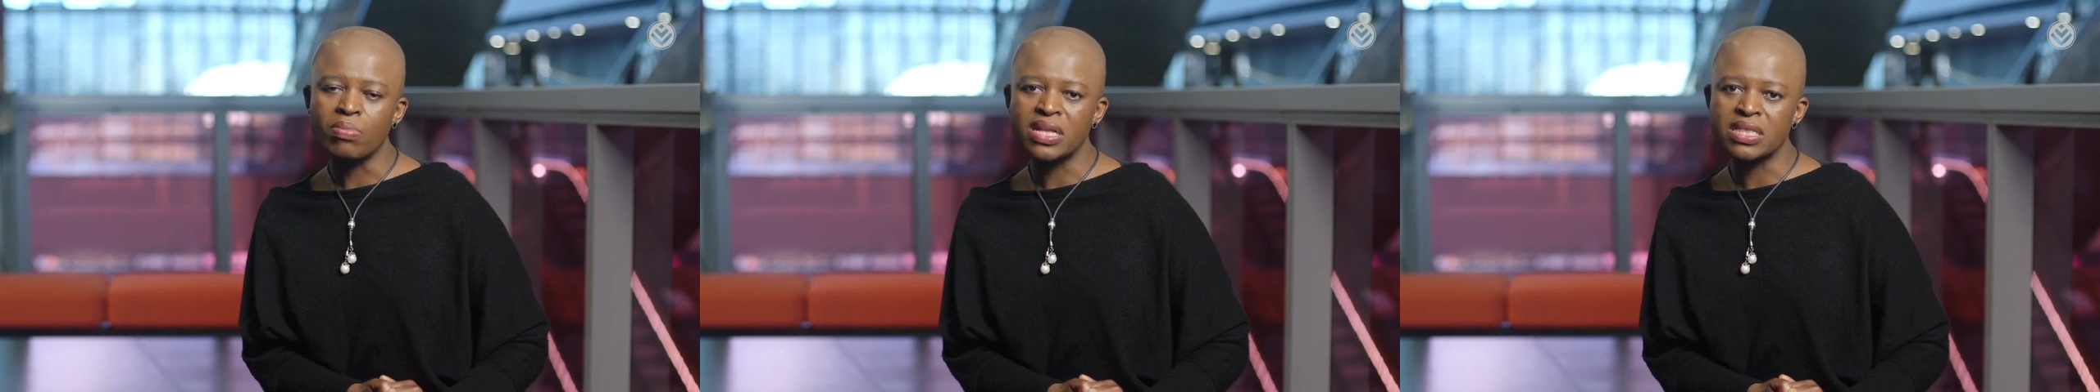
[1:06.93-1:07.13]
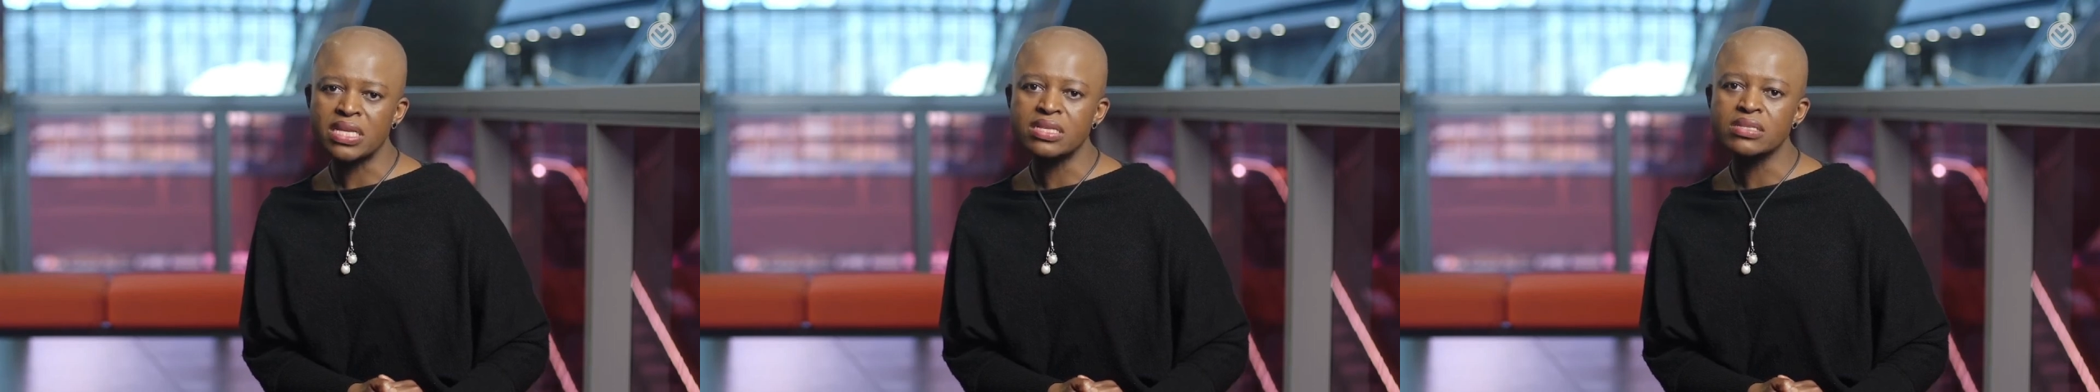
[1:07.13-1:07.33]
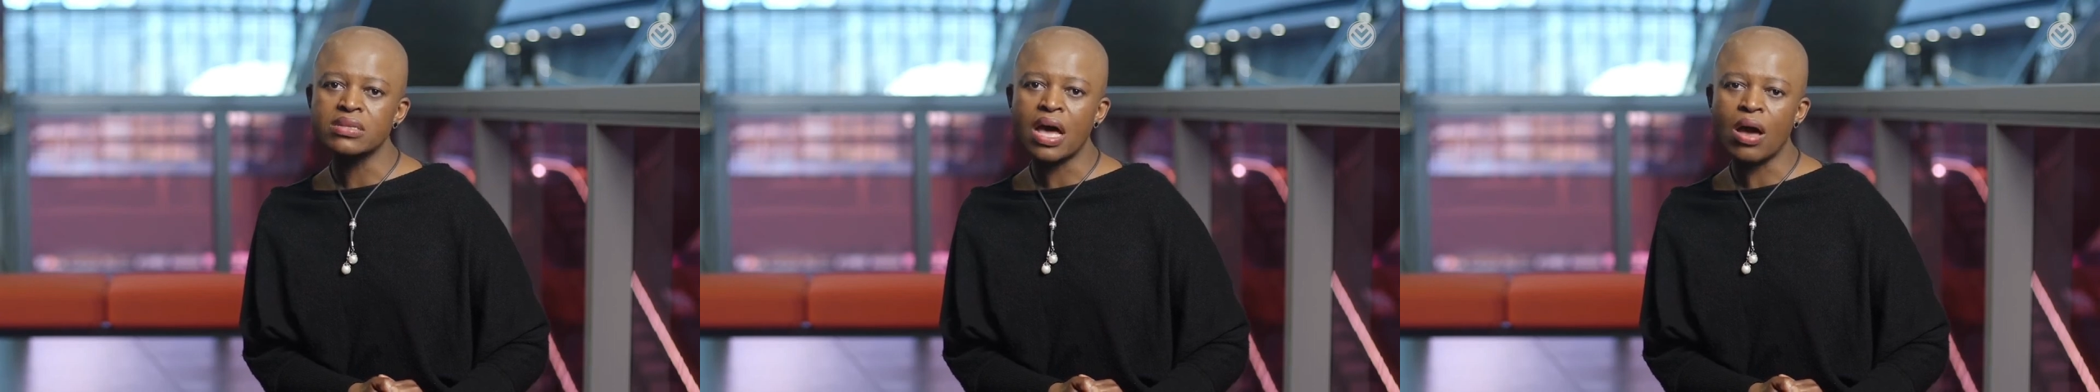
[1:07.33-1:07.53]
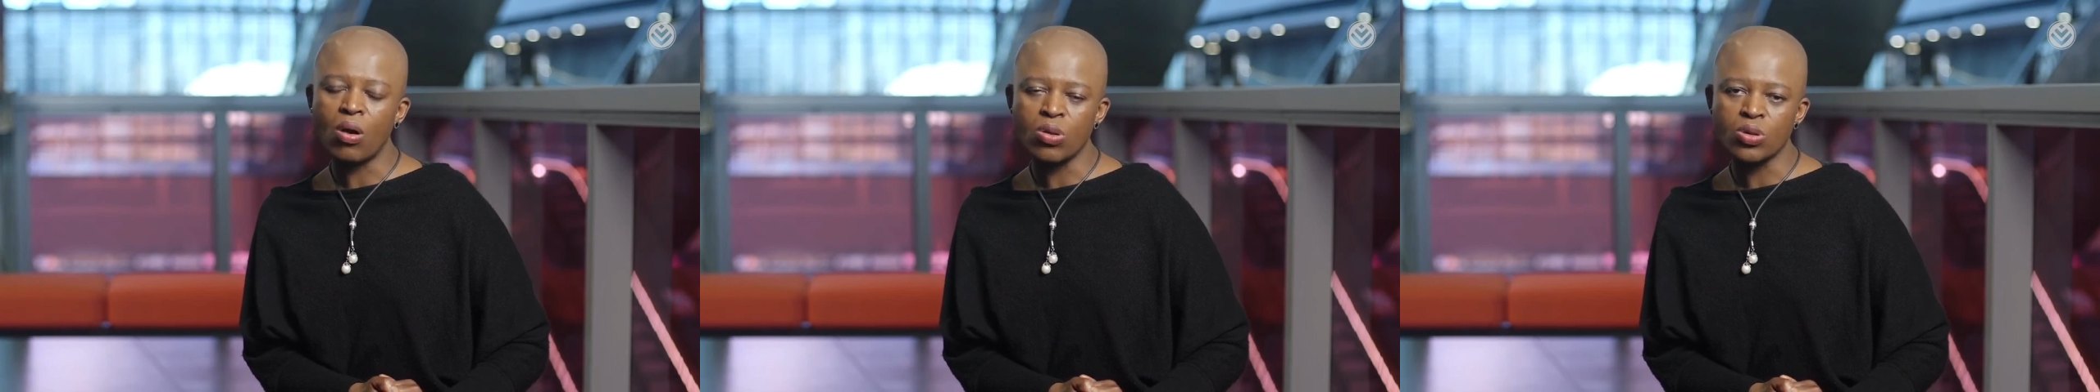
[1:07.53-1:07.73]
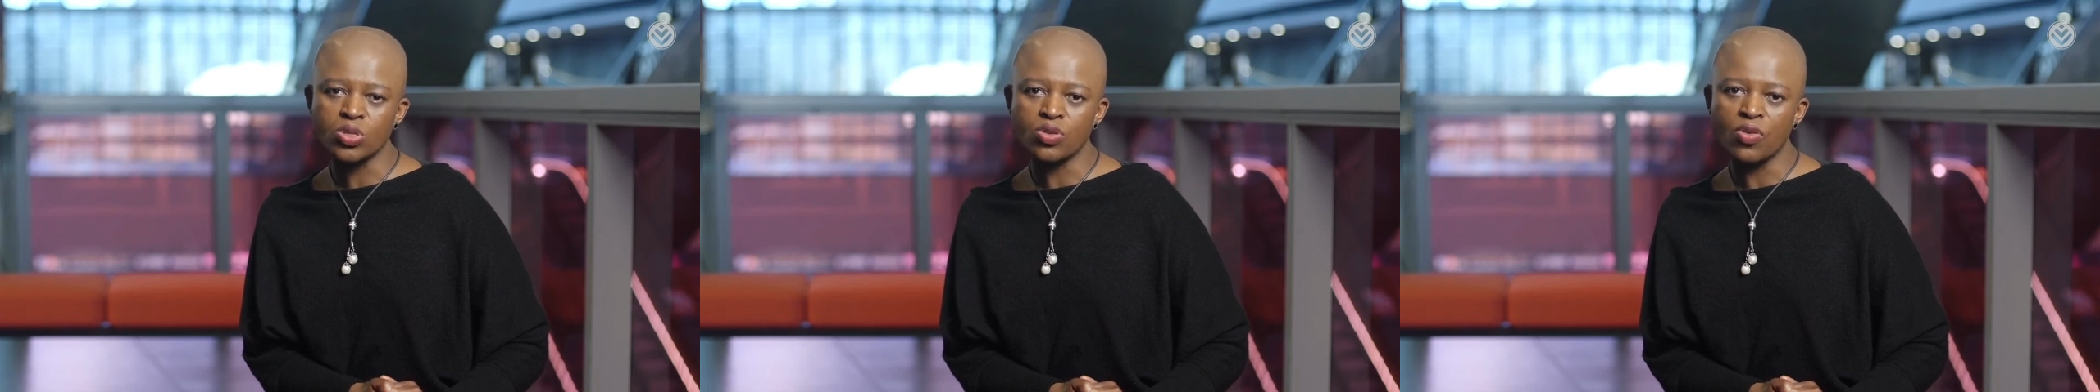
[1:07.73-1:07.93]
but these
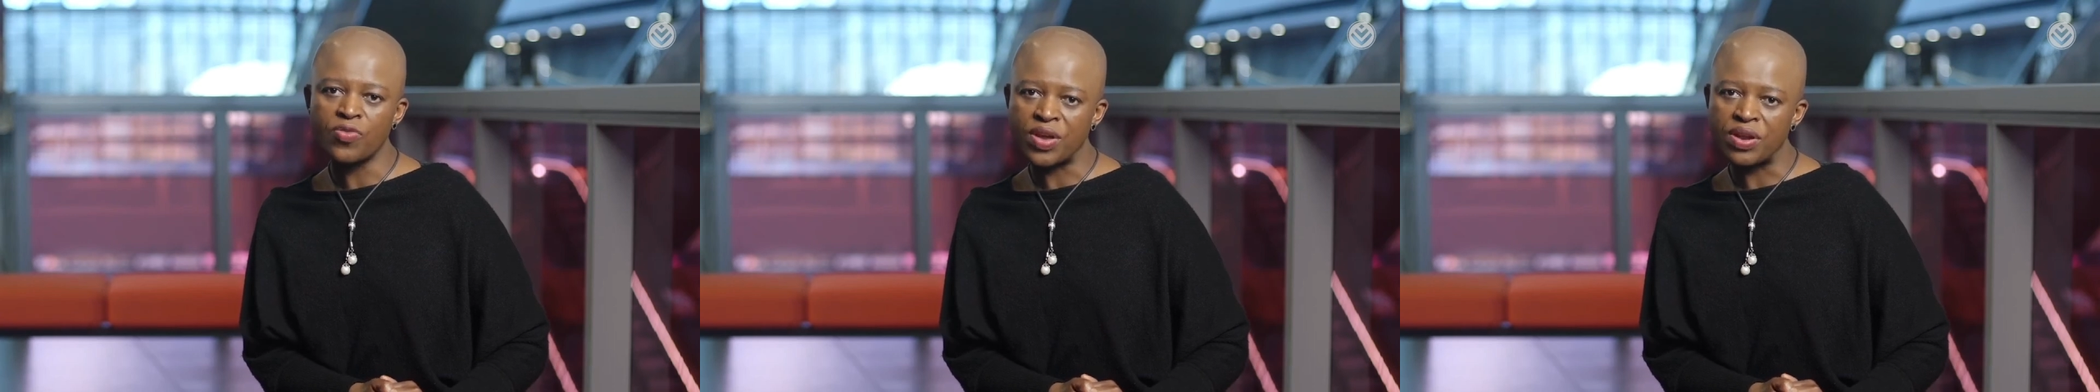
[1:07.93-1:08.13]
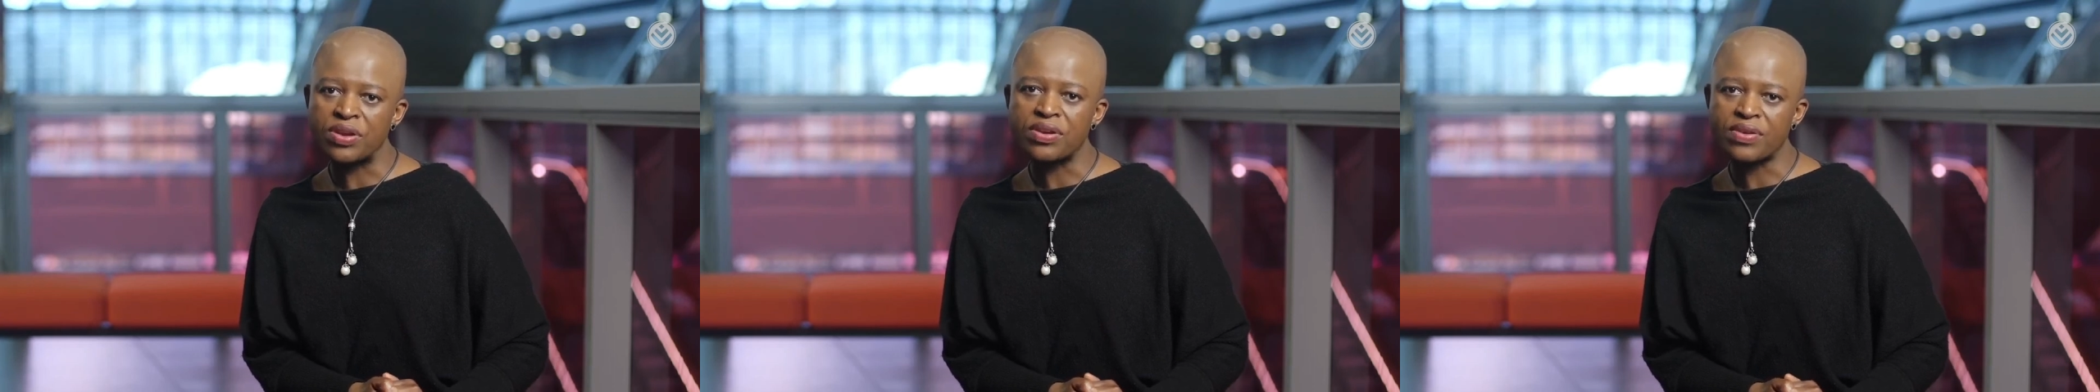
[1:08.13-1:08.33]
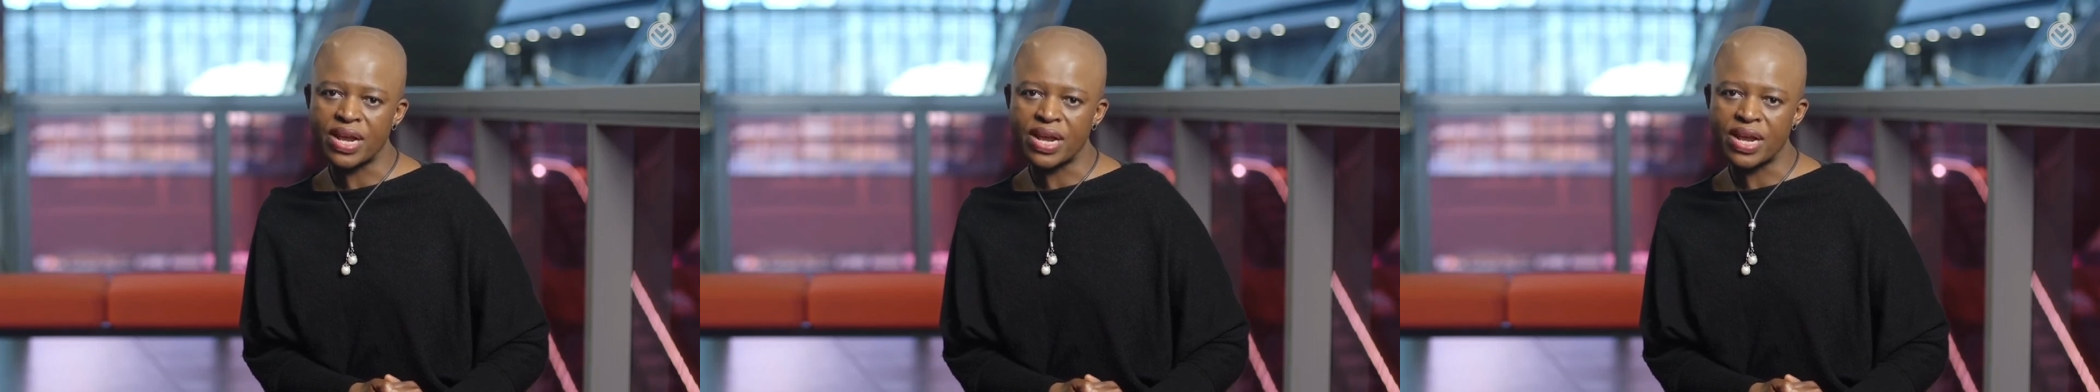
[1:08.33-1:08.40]
are also very